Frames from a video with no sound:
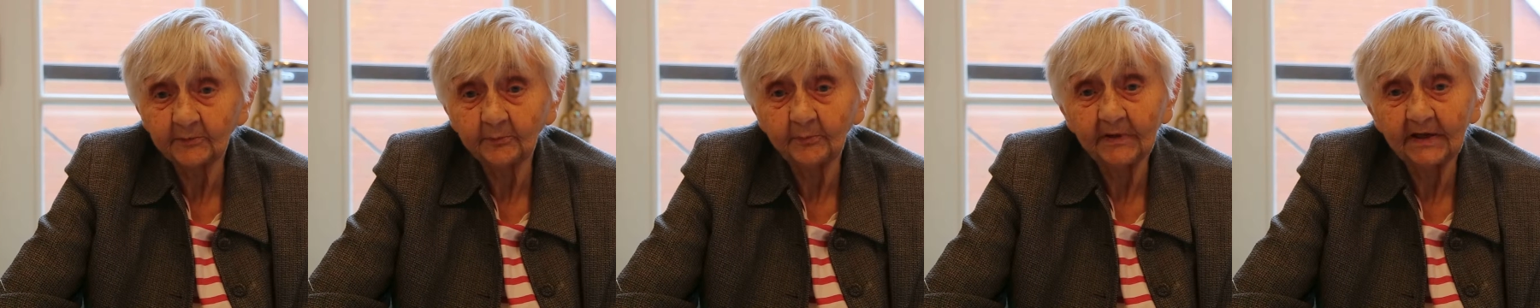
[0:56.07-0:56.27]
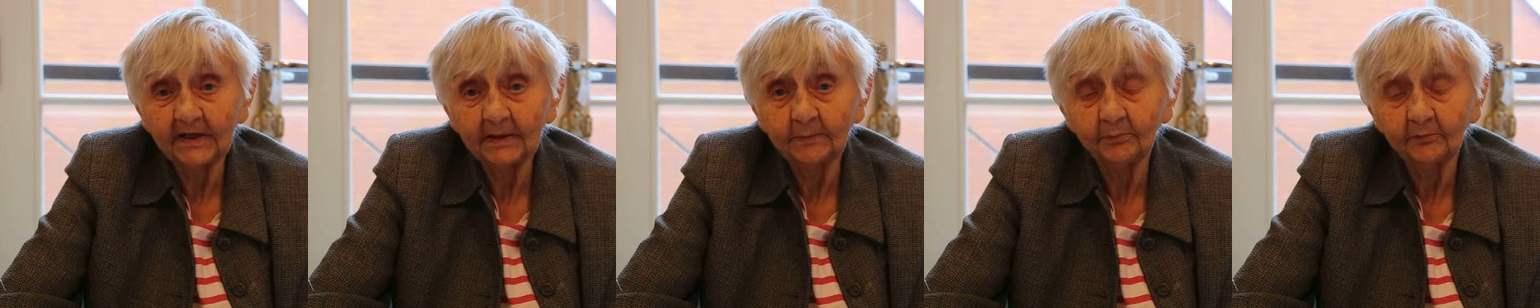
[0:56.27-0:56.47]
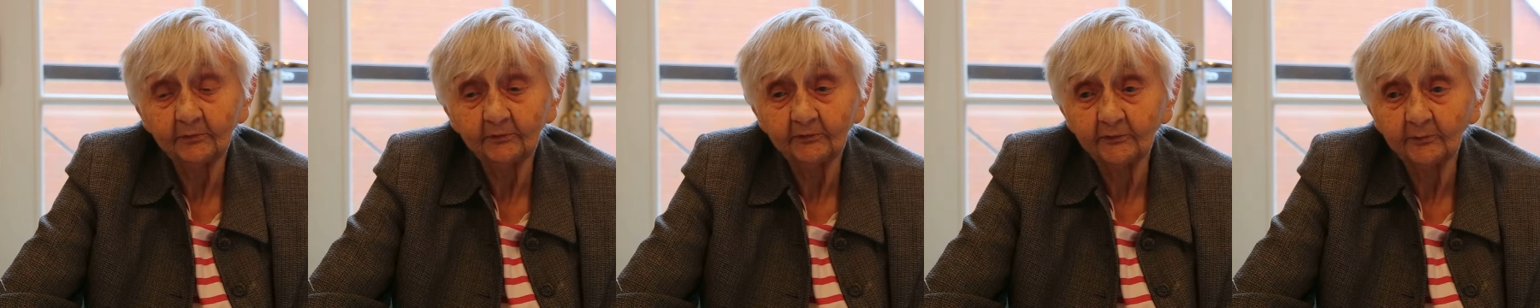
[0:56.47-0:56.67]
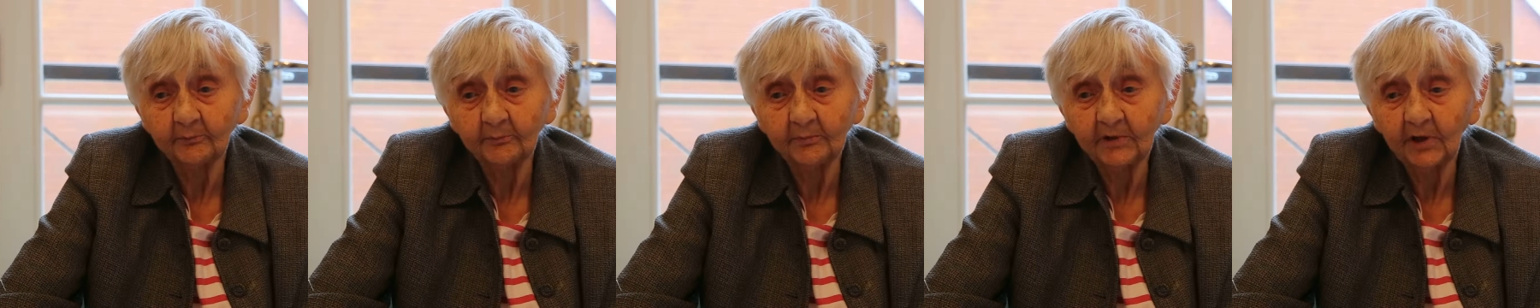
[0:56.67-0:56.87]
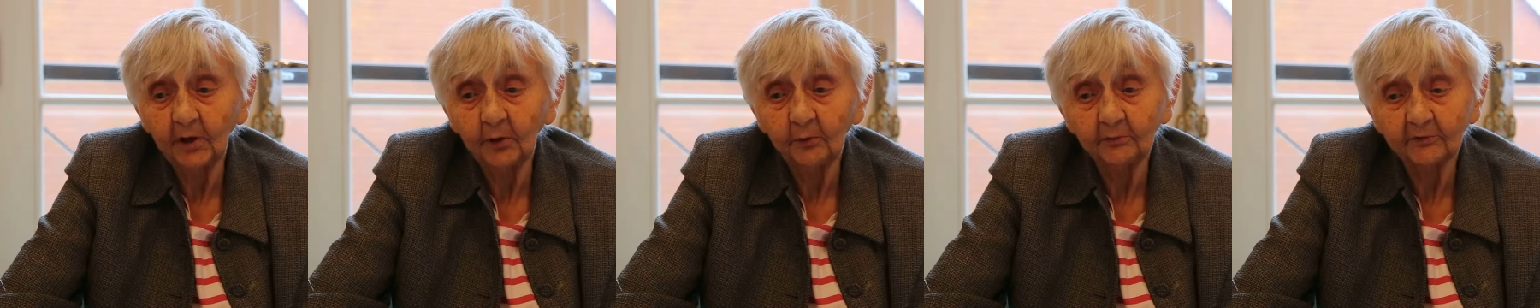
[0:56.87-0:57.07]
people
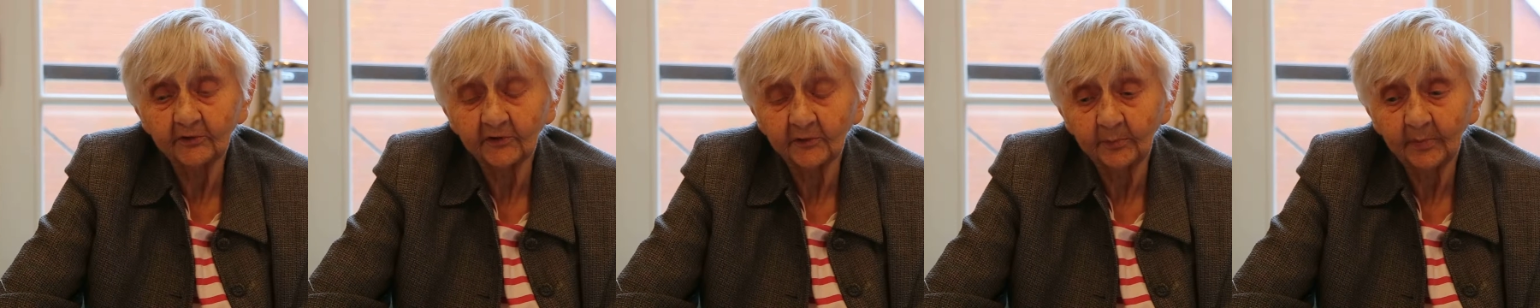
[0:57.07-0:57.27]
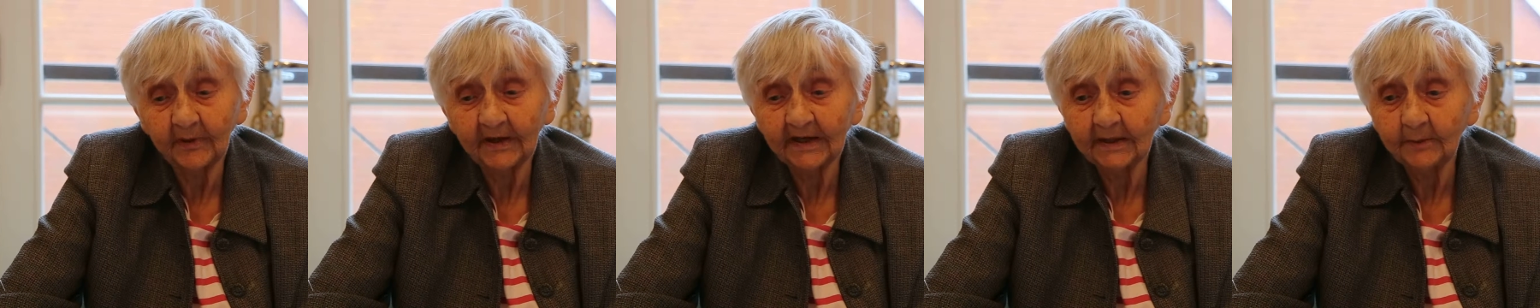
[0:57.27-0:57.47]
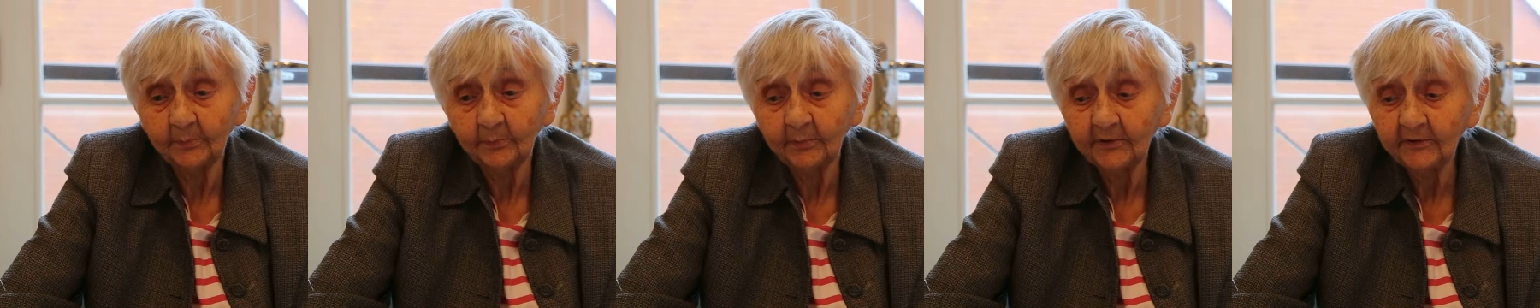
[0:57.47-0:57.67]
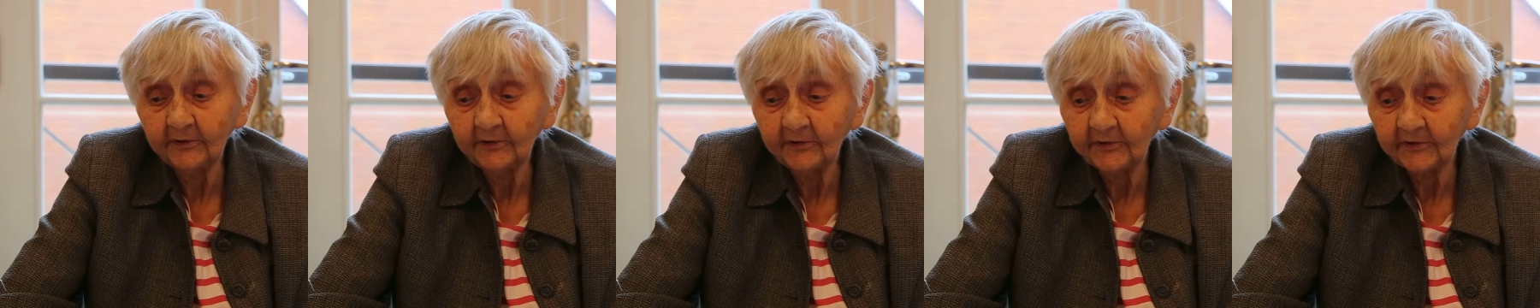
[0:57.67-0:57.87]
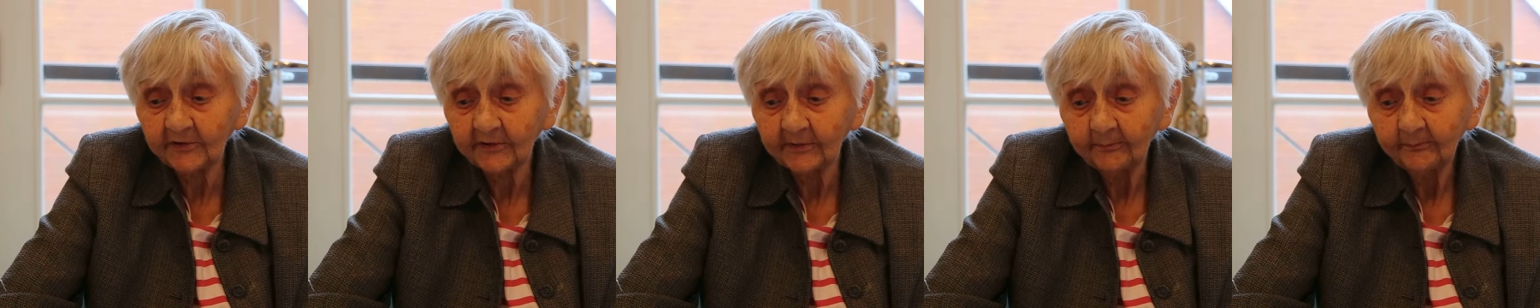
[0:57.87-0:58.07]
from
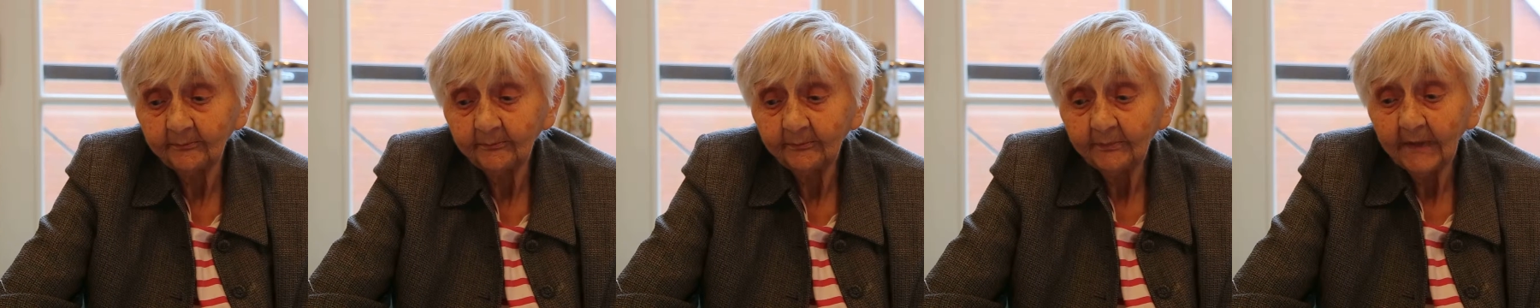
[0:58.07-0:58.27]
newspapers.